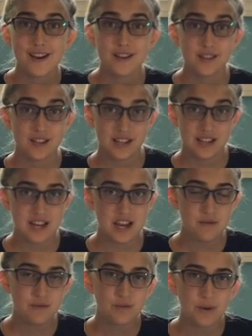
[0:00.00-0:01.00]
So today
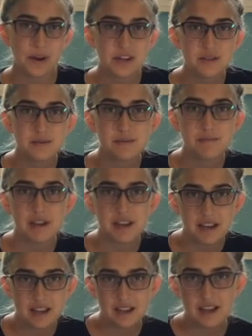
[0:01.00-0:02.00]
we're going to be
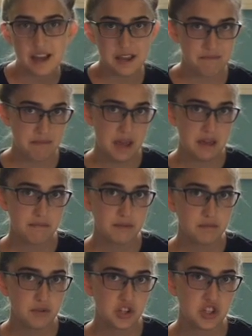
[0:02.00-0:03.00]
making a paper
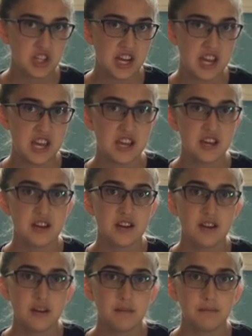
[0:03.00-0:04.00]
mache
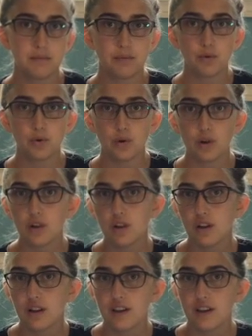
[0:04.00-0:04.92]
bowl,